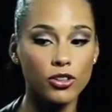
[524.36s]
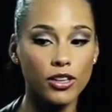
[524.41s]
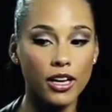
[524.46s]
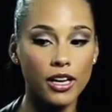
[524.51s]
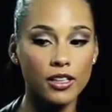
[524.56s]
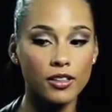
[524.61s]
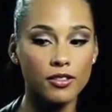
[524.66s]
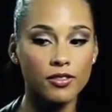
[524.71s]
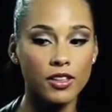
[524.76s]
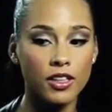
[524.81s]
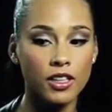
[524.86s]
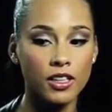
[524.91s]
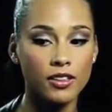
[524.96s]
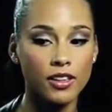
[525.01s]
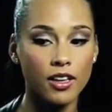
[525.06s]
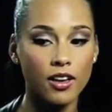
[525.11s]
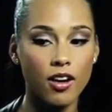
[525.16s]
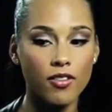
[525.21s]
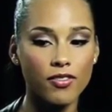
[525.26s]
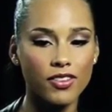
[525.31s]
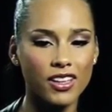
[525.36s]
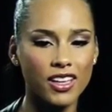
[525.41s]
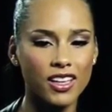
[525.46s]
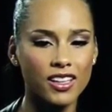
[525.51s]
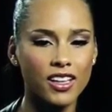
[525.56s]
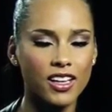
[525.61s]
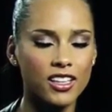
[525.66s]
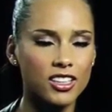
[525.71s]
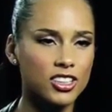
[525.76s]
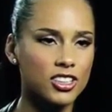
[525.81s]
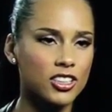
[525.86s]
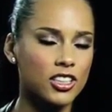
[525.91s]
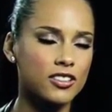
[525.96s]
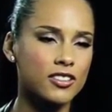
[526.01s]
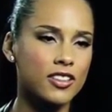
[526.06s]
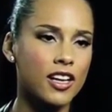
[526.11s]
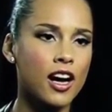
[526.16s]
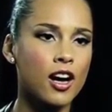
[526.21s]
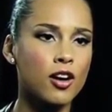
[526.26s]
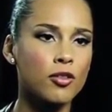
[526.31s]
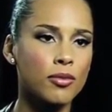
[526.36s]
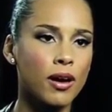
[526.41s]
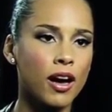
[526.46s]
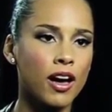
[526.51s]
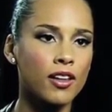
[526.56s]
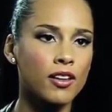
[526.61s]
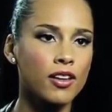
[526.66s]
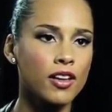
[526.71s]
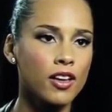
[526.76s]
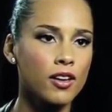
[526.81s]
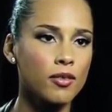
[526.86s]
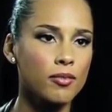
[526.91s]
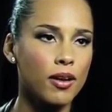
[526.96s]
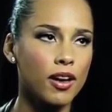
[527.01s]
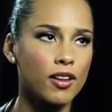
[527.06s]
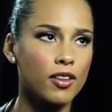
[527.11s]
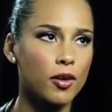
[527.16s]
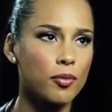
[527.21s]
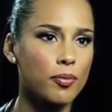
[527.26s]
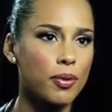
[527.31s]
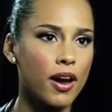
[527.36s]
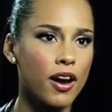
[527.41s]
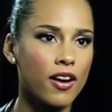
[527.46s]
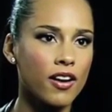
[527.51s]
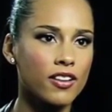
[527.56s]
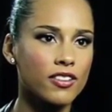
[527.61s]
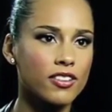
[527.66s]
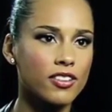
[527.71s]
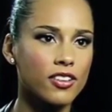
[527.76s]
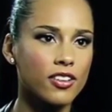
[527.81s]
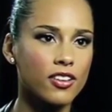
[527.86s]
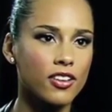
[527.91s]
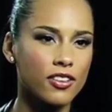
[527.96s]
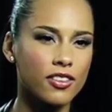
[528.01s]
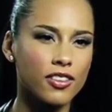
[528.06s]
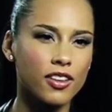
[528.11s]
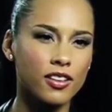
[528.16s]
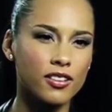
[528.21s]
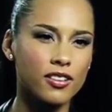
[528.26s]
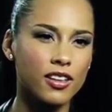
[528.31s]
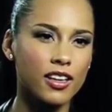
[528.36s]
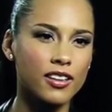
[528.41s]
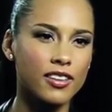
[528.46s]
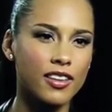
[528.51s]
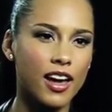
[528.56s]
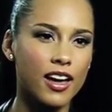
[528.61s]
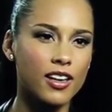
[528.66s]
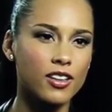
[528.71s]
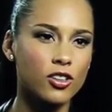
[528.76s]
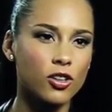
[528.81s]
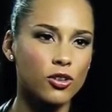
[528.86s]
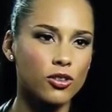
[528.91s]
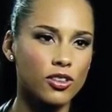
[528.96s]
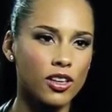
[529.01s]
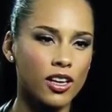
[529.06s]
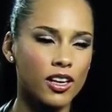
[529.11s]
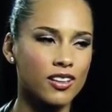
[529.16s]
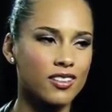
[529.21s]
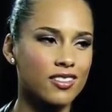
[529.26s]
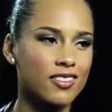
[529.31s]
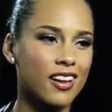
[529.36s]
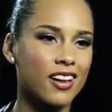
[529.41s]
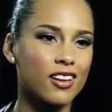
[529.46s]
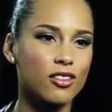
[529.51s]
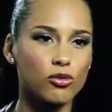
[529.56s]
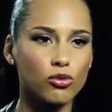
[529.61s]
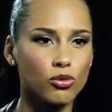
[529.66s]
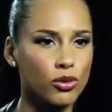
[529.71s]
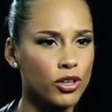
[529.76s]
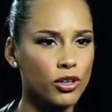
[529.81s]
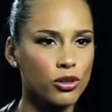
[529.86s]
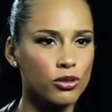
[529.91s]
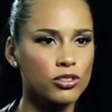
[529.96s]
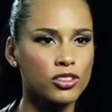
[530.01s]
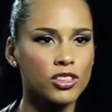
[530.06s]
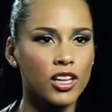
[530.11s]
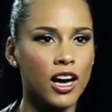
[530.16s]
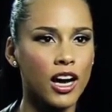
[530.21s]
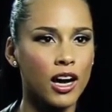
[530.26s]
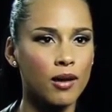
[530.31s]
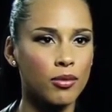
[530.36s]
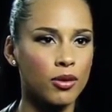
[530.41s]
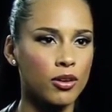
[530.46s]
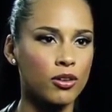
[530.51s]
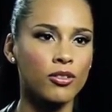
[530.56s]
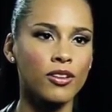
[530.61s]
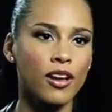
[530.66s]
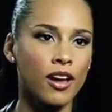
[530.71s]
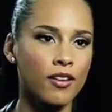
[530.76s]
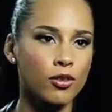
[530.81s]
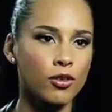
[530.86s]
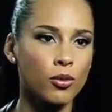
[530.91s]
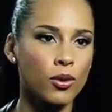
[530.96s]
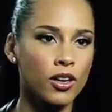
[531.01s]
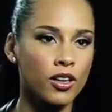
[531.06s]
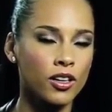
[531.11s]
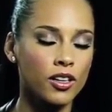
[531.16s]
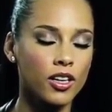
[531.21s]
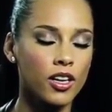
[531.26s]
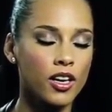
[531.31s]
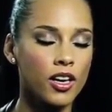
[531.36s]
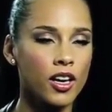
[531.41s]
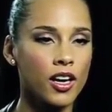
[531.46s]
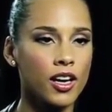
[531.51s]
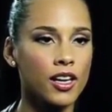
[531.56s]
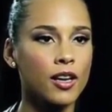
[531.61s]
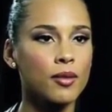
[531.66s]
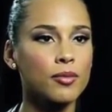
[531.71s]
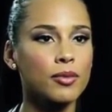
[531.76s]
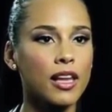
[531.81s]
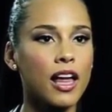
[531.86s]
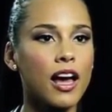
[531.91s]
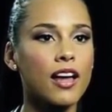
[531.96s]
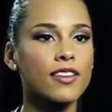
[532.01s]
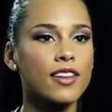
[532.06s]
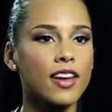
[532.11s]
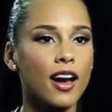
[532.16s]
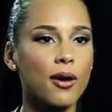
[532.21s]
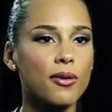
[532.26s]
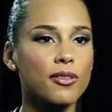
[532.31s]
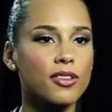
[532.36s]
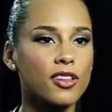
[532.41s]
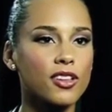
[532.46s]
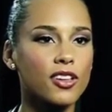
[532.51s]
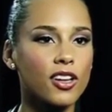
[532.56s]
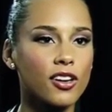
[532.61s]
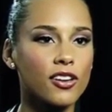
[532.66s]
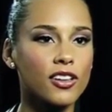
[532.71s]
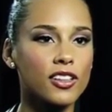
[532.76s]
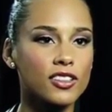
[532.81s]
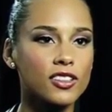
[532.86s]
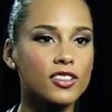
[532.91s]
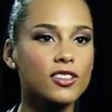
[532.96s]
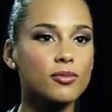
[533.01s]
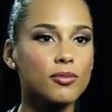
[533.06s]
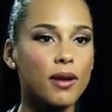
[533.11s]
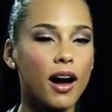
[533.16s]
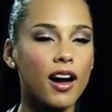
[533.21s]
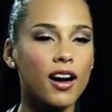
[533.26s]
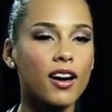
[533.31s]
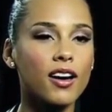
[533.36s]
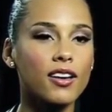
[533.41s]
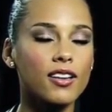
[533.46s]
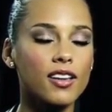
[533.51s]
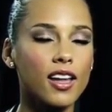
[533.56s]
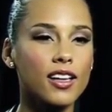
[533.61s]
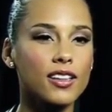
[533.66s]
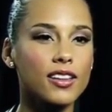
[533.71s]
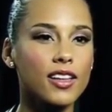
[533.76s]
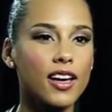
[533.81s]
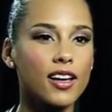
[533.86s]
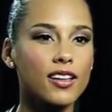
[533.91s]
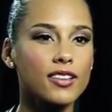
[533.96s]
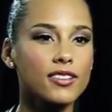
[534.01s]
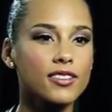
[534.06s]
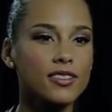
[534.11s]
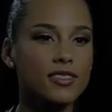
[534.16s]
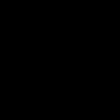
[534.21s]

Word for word: creative, they often get kind of shut down by, by their parents or, or things like that, you know, saying it's not a real job or it'll never work. And I'm glad that I was encouraged by her like that